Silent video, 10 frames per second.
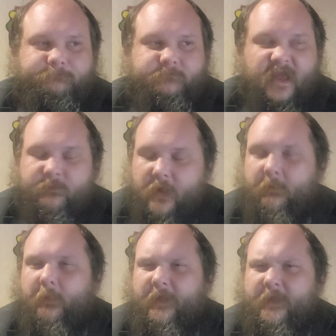That's
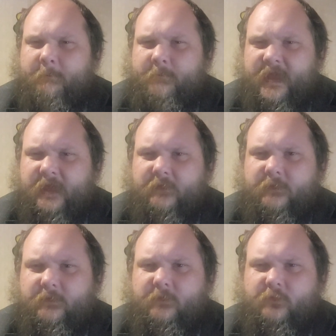probably the
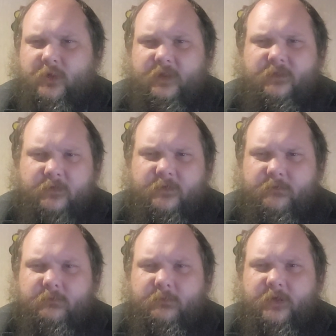biggest
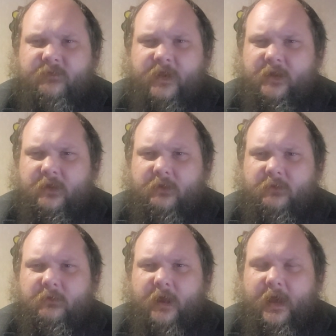criticism of Skinner.
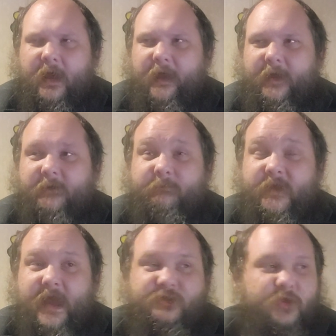
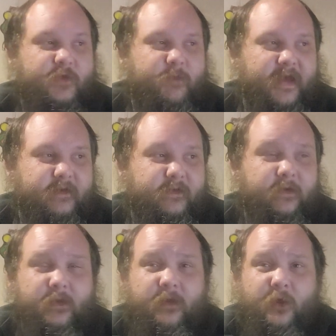He actually spent
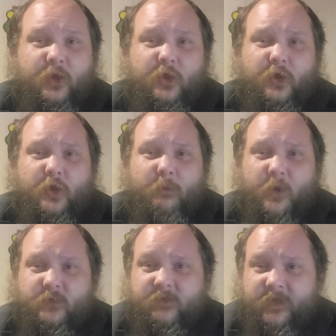
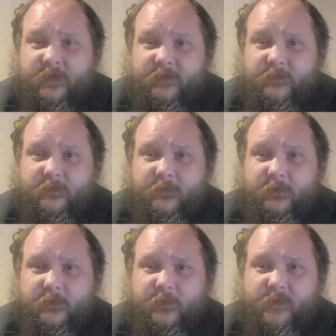most of his
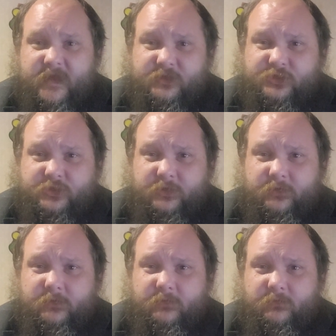speech
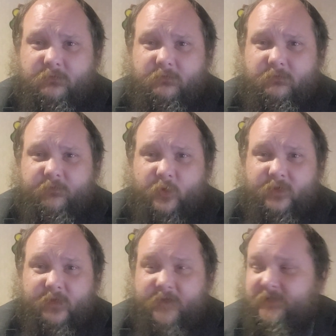for
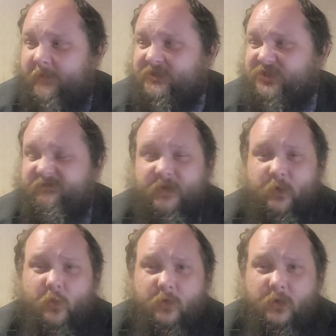his Lifetime Achievement
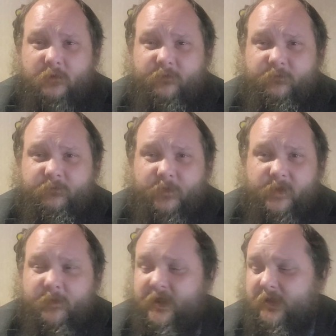Award from the
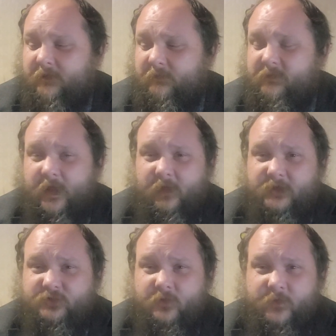American
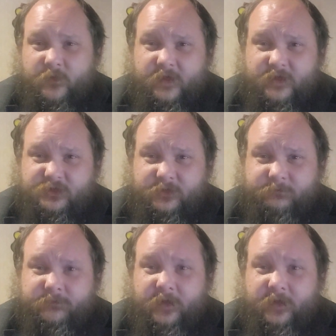Psychological Association